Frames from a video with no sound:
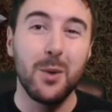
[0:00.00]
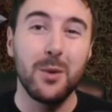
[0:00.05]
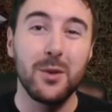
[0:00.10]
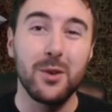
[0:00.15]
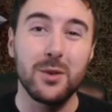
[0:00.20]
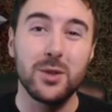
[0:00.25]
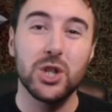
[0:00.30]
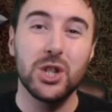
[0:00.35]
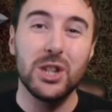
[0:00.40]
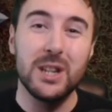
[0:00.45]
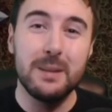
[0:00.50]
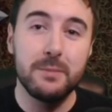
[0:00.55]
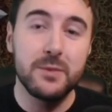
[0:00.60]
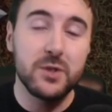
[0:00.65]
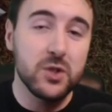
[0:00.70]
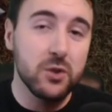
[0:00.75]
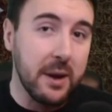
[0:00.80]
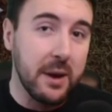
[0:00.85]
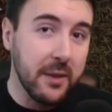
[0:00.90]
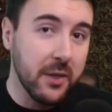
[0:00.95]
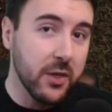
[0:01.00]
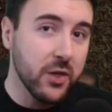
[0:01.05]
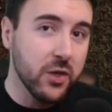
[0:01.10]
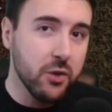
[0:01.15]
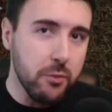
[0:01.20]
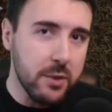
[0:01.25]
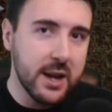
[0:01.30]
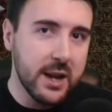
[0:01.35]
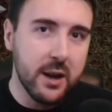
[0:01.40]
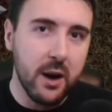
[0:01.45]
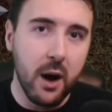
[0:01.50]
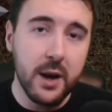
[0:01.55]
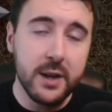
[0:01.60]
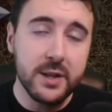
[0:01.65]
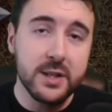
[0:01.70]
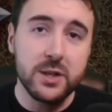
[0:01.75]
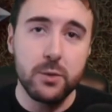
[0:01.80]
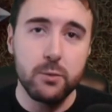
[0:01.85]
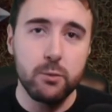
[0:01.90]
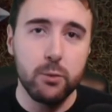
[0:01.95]
We've got cheap strength 3
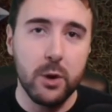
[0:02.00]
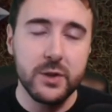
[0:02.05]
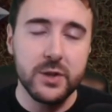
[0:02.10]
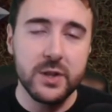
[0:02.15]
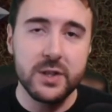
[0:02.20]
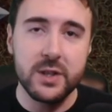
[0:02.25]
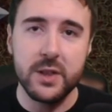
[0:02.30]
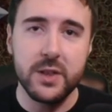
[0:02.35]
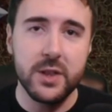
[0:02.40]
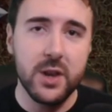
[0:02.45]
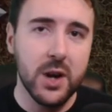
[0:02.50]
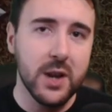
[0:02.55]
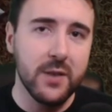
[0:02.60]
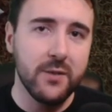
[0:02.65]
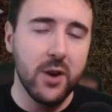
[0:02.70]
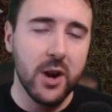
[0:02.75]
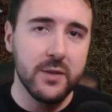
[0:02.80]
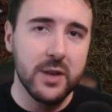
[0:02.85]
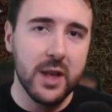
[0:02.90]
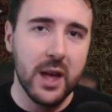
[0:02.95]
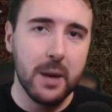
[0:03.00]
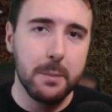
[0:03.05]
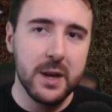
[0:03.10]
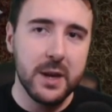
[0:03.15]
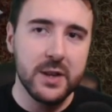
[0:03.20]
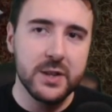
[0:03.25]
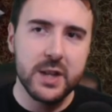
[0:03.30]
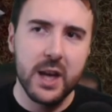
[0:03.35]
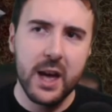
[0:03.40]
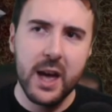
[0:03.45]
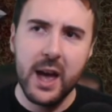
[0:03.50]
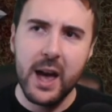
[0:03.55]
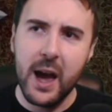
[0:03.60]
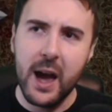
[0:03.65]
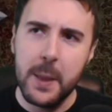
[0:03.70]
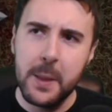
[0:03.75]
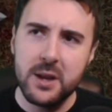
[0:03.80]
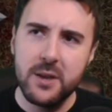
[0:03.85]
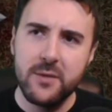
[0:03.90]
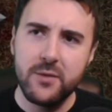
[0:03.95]
guys in the Rotters at 35k apiece,
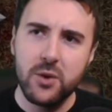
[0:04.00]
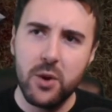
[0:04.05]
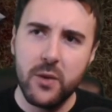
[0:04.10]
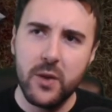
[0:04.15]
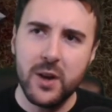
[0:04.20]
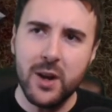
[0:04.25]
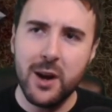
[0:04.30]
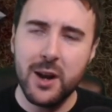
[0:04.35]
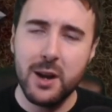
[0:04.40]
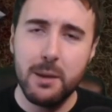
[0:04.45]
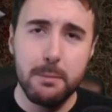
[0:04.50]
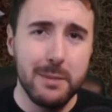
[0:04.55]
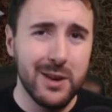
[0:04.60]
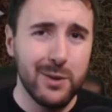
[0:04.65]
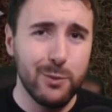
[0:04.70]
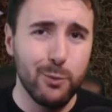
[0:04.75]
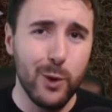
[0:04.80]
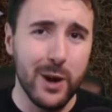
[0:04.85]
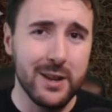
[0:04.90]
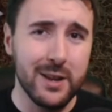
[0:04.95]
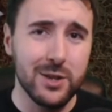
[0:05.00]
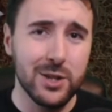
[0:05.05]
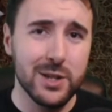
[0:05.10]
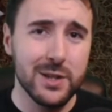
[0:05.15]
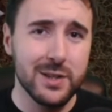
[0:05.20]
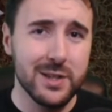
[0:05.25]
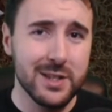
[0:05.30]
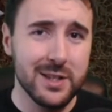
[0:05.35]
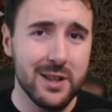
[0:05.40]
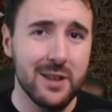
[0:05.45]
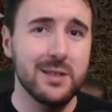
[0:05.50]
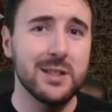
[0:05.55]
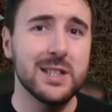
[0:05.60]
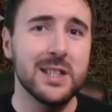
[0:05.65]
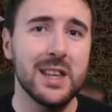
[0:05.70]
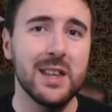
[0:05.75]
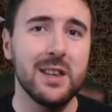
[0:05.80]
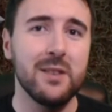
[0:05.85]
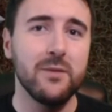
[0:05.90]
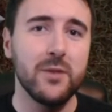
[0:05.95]
and then you've got the kind of mid-range
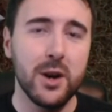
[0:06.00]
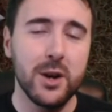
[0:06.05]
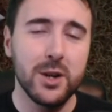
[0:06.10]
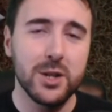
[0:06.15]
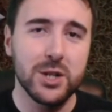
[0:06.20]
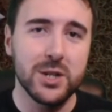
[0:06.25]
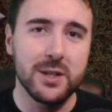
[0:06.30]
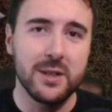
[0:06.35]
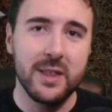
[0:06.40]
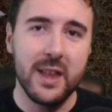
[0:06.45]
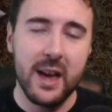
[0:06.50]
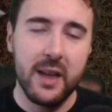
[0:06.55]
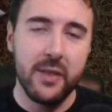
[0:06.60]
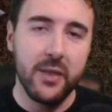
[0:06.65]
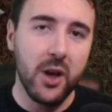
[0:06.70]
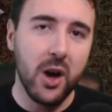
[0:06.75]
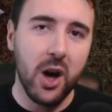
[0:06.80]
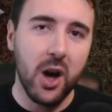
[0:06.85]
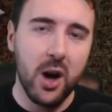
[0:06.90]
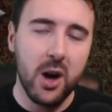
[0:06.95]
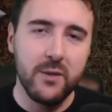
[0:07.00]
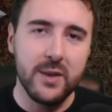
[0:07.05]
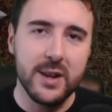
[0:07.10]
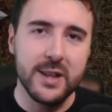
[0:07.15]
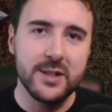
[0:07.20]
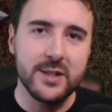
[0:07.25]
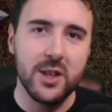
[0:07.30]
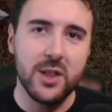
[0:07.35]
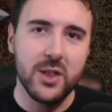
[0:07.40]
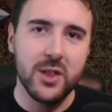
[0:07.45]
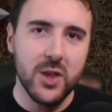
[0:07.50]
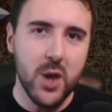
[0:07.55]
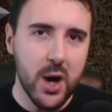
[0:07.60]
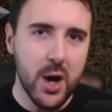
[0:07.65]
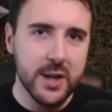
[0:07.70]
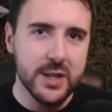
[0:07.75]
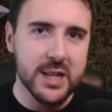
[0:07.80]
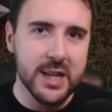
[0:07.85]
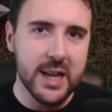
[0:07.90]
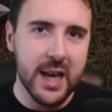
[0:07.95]
stunty version there, the Halflings at
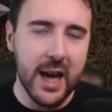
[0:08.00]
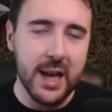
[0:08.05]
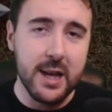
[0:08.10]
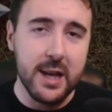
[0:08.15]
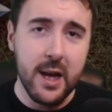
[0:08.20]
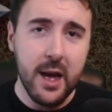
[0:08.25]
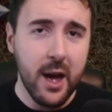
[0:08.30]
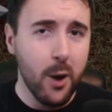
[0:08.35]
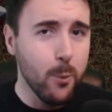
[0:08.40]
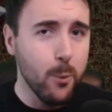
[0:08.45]
30k.